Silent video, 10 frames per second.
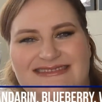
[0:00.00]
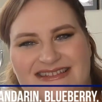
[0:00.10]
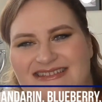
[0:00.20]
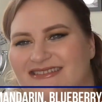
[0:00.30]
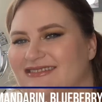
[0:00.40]

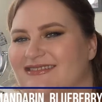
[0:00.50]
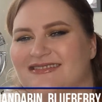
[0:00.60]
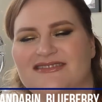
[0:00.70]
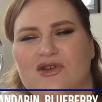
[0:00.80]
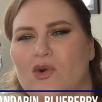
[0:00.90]
This is
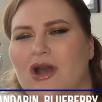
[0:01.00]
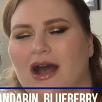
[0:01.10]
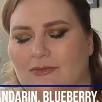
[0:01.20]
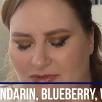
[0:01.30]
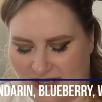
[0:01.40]
so
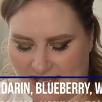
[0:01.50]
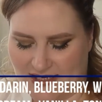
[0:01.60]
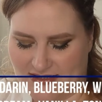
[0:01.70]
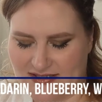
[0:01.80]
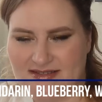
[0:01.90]

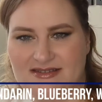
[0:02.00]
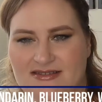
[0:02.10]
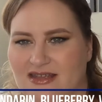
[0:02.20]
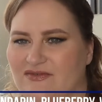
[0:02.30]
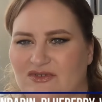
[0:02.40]
complicated. This
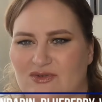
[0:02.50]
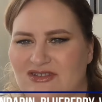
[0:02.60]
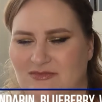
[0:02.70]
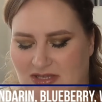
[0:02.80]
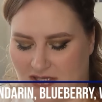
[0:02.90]
is
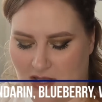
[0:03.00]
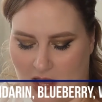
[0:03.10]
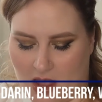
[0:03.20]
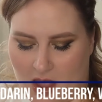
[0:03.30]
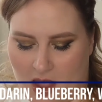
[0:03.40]
confusing me.
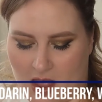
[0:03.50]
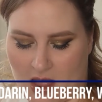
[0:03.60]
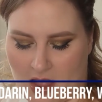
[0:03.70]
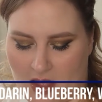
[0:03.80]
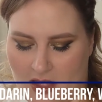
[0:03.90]

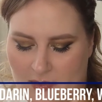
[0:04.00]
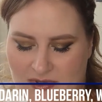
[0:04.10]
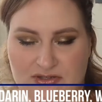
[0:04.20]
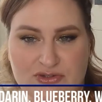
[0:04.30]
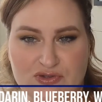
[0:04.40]
And the
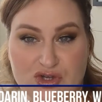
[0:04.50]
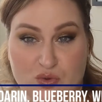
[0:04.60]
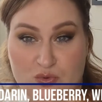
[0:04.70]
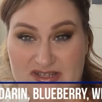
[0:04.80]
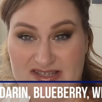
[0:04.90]
middle notes are
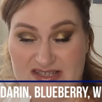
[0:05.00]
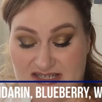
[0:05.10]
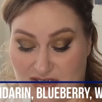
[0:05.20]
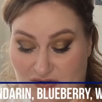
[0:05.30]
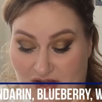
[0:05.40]

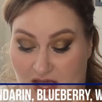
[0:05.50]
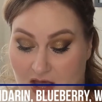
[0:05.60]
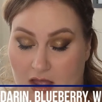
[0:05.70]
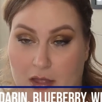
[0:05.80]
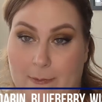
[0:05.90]

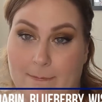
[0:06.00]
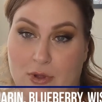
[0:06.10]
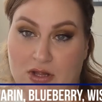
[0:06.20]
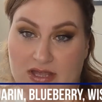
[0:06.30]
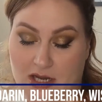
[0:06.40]
wisteria,
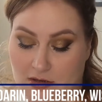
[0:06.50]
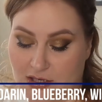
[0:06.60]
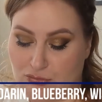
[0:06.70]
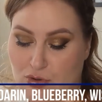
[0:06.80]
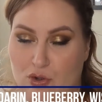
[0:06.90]

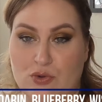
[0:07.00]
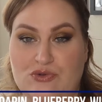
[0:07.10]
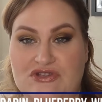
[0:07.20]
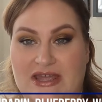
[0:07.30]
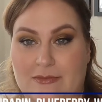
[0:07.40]
Bulgarian
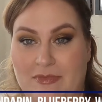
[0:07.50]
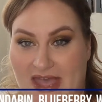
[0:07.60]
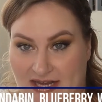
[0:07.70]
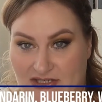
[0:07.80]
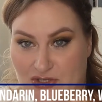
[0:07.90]
rose, and
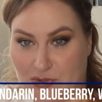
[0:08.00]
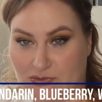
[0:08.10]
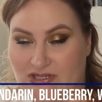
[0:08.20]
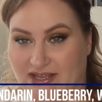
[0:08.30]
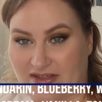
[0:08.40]

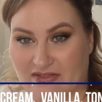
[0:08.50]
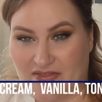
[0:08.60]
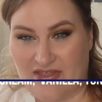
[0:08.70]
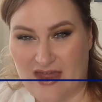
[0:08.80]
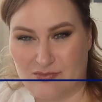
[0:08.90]
panettone, like
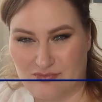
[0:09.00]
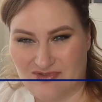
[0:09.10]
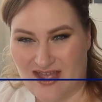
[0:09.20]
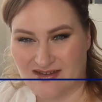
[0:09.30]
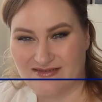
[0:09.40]
that
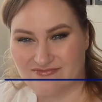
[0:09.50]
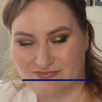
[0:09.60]
that